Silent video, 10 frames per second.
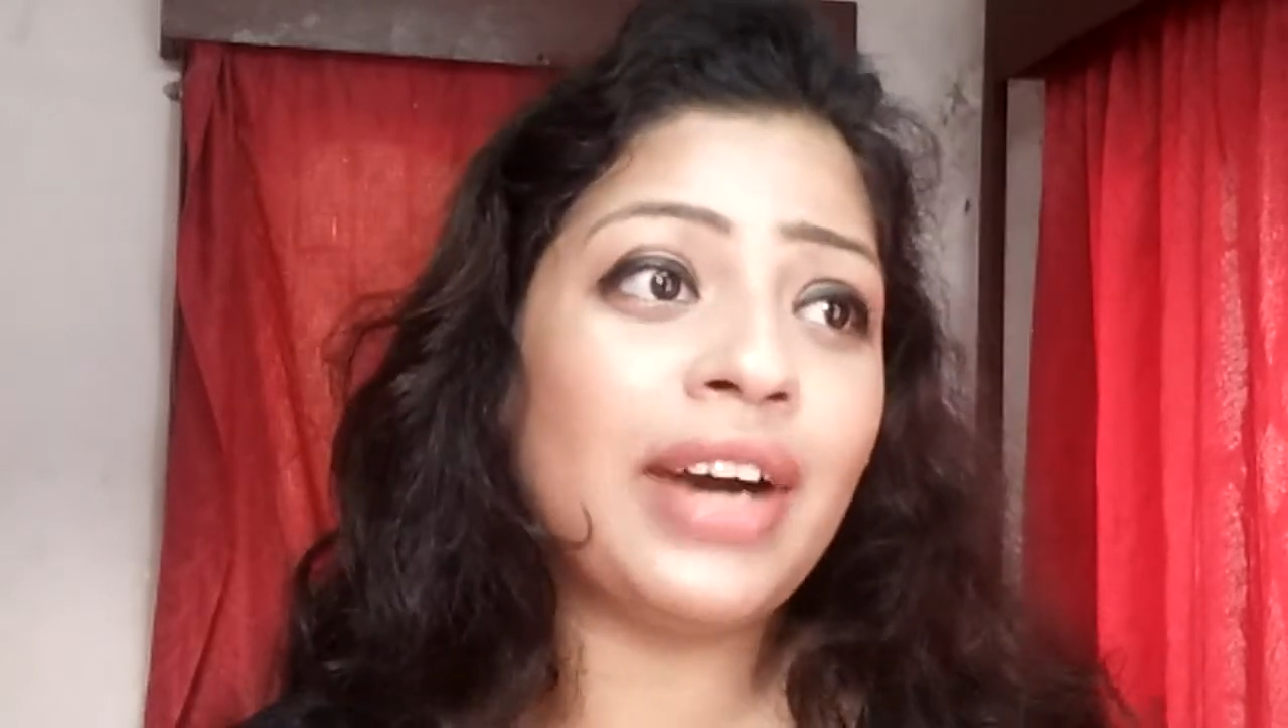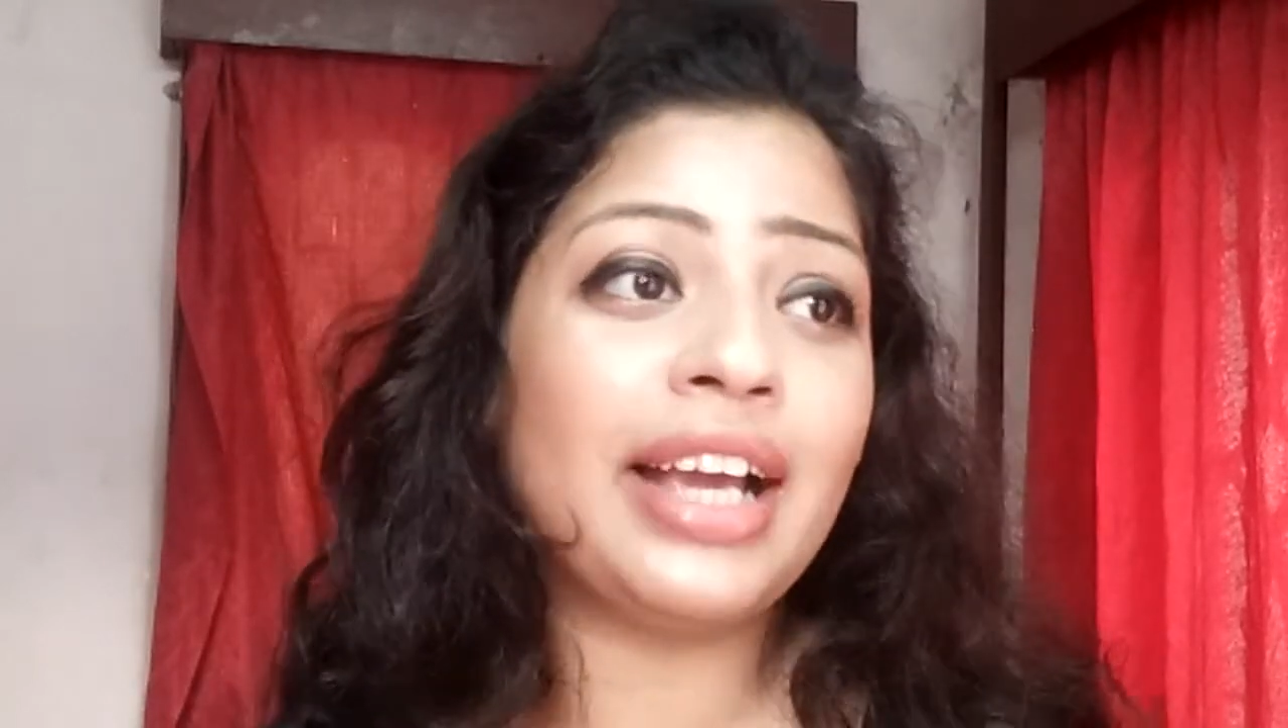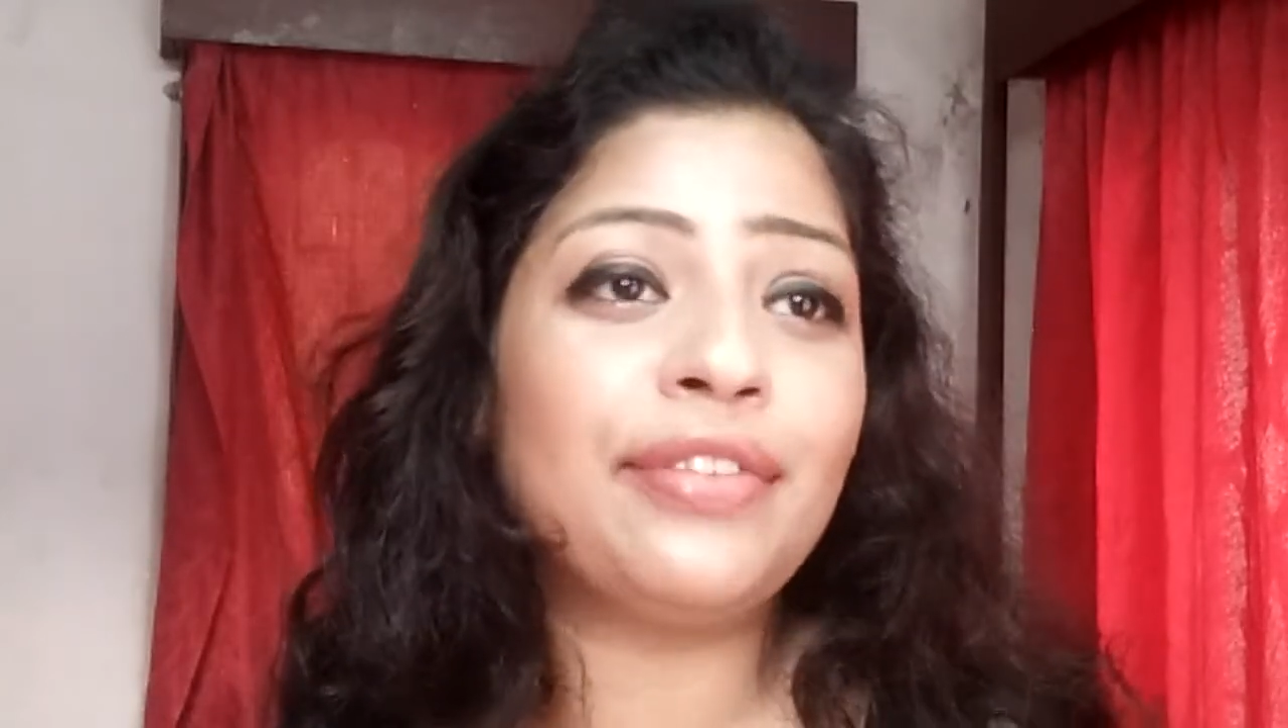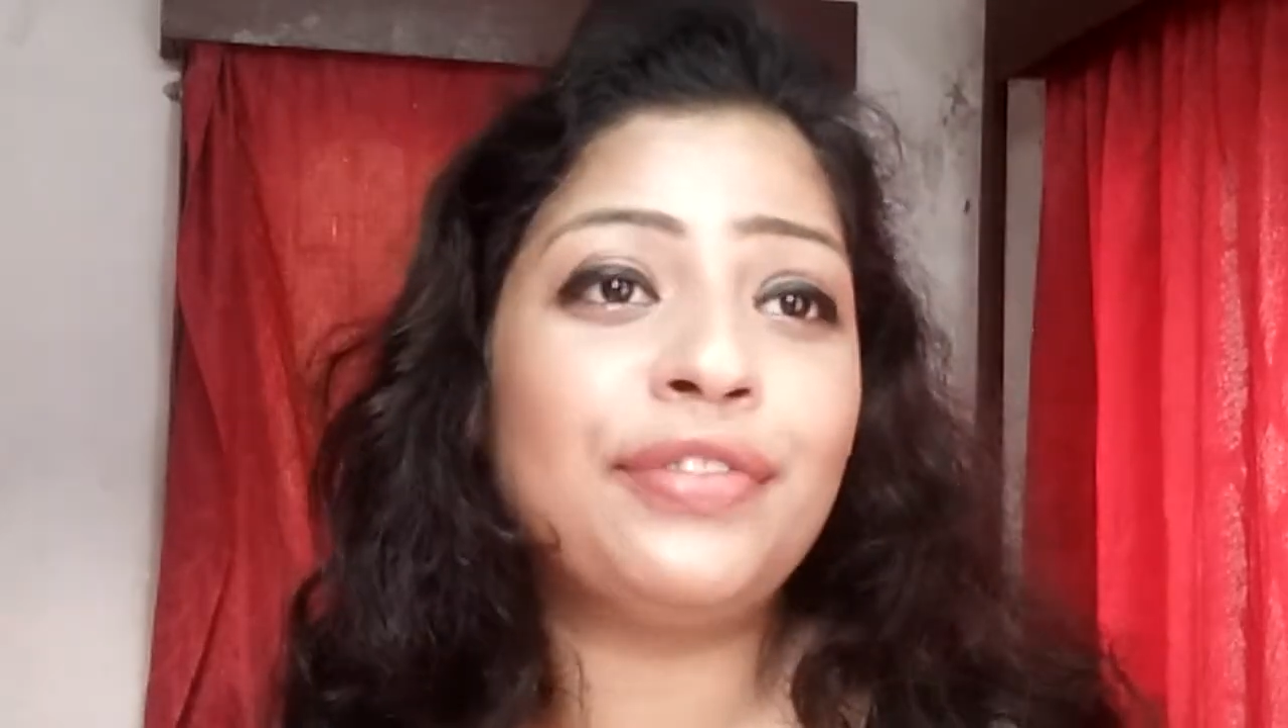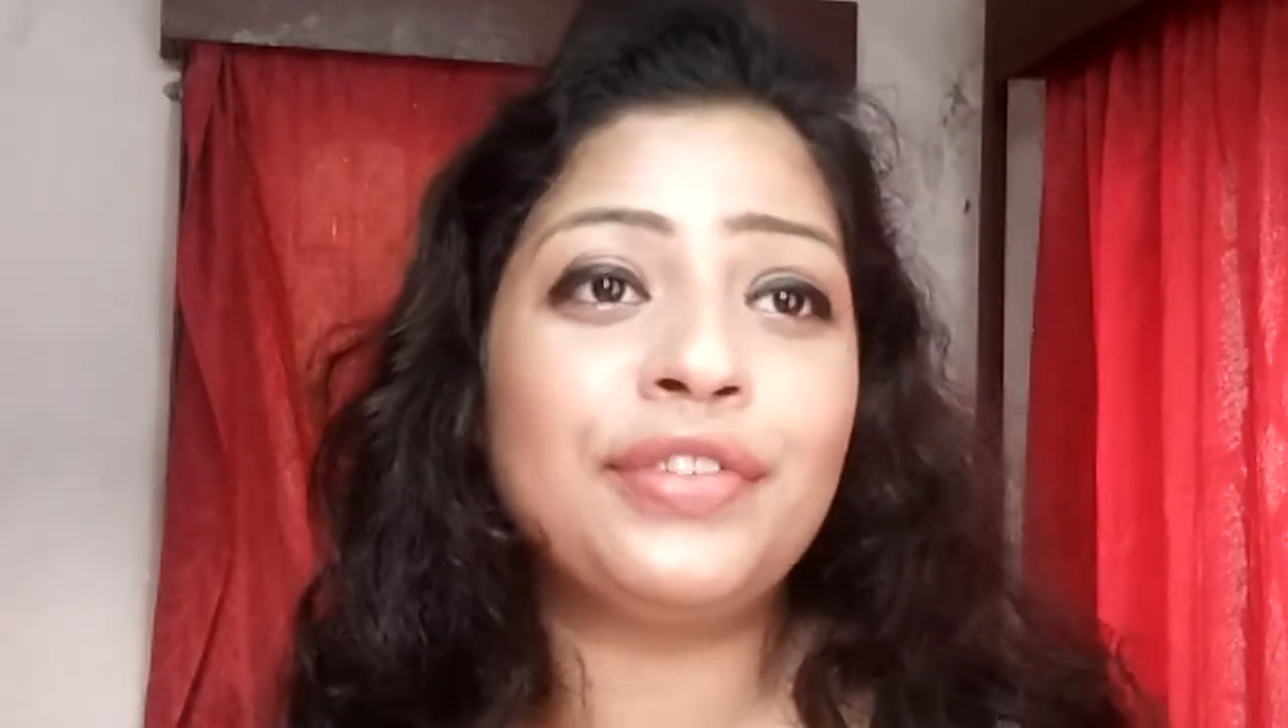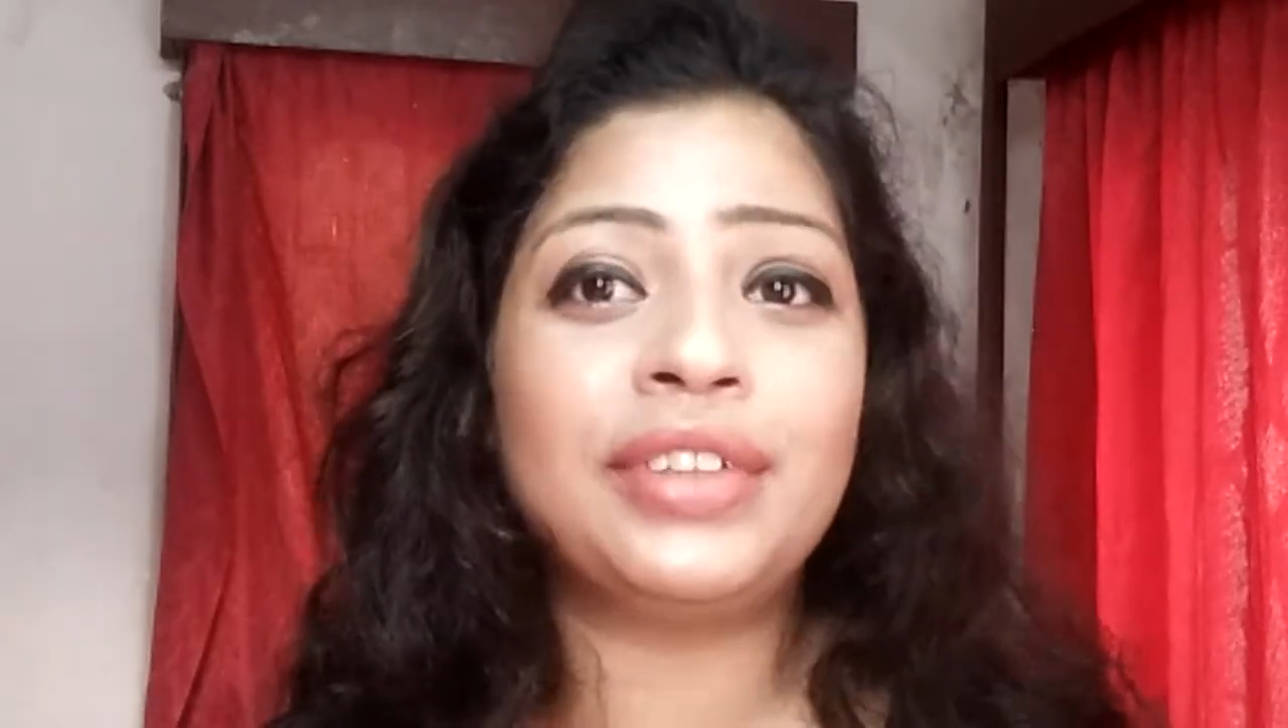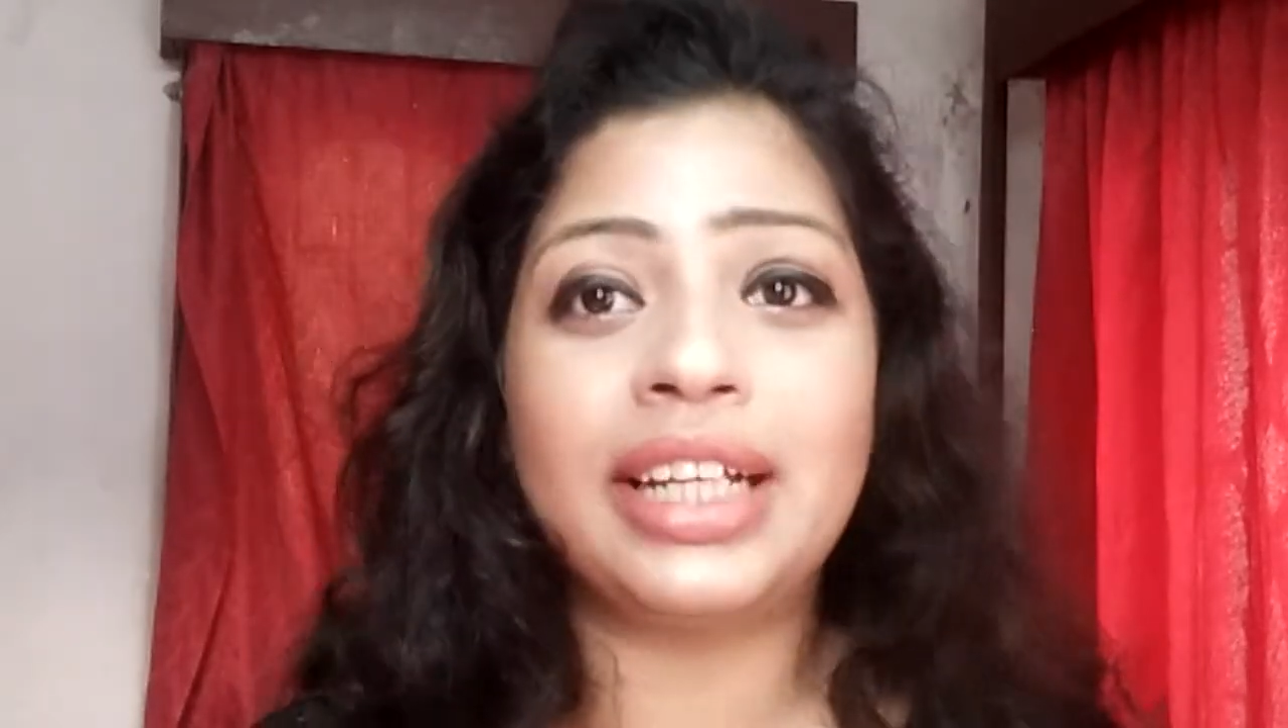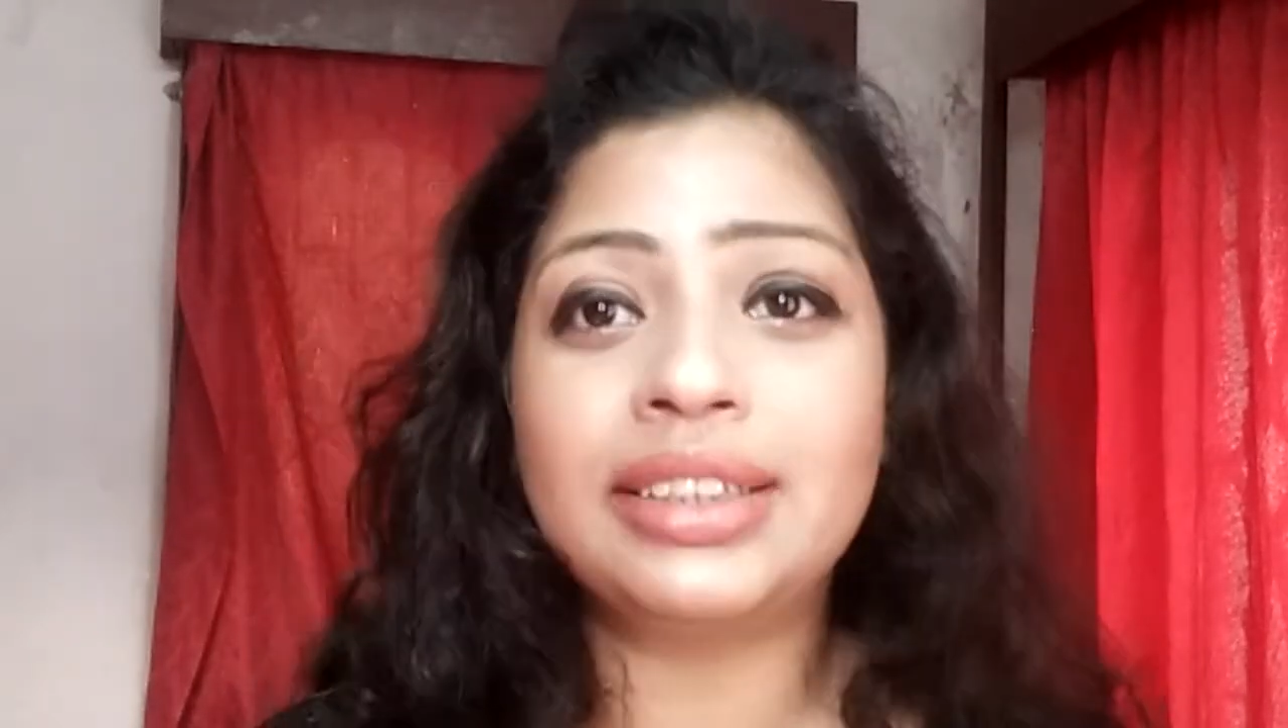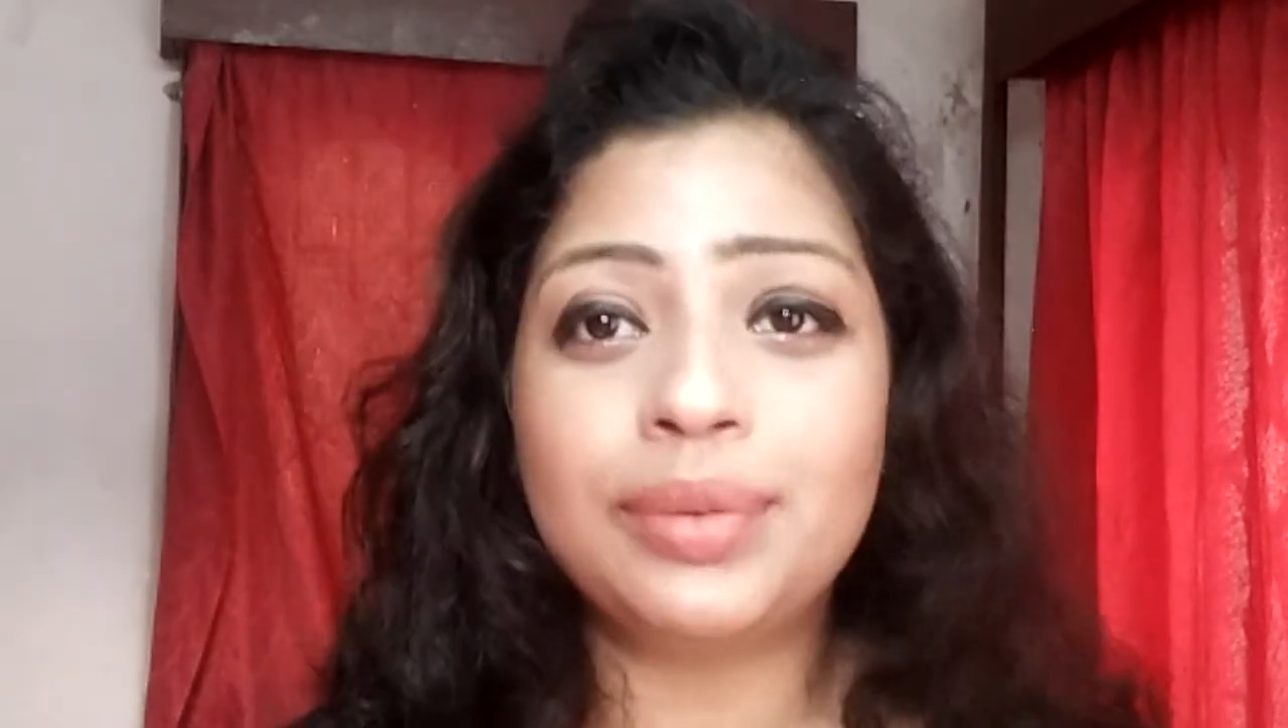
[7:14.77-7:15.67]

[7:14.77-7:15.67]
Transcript: 550th